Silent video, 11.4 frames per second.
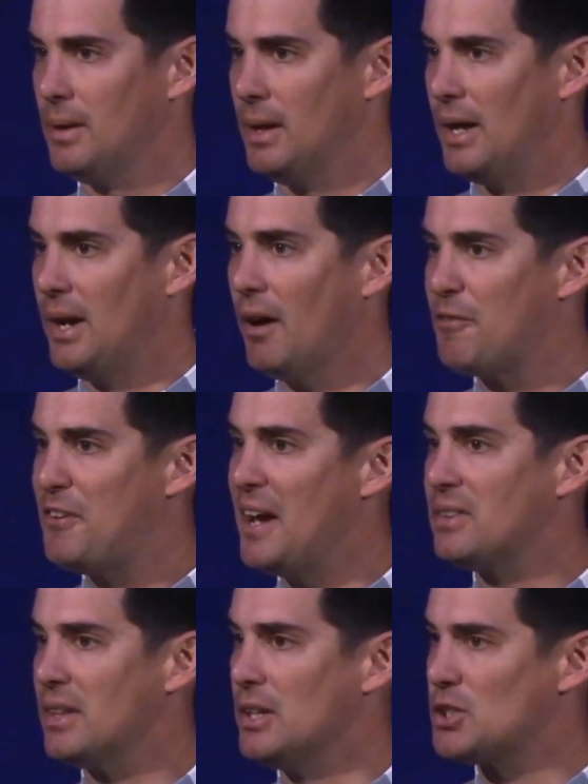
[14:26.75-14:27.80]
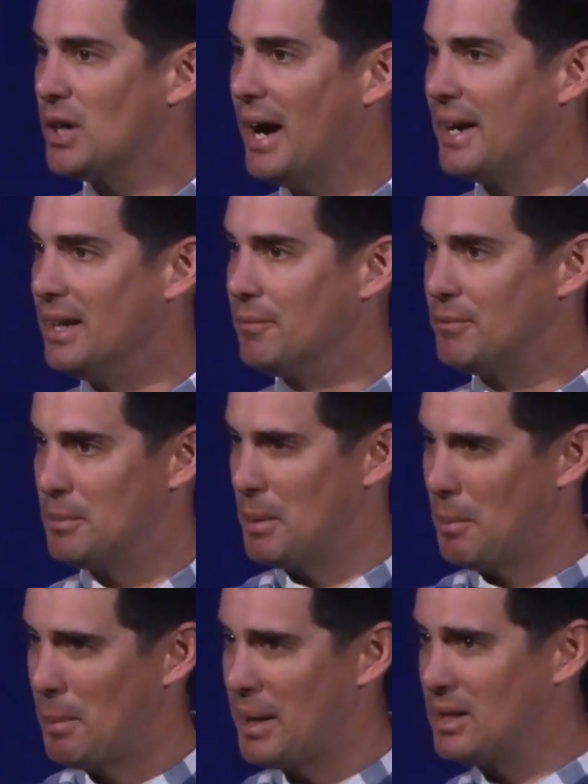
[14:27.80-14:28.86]
and not faith and triumph. Am
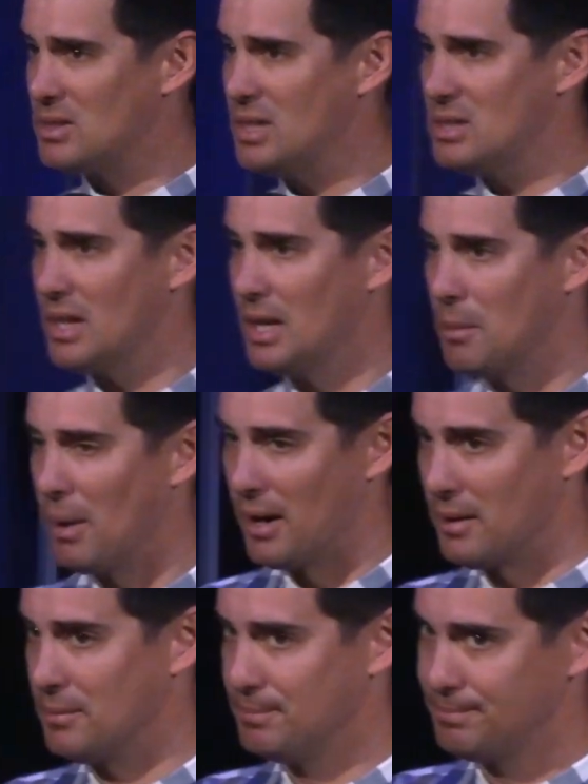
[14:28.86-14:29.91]
I making sense to anybody?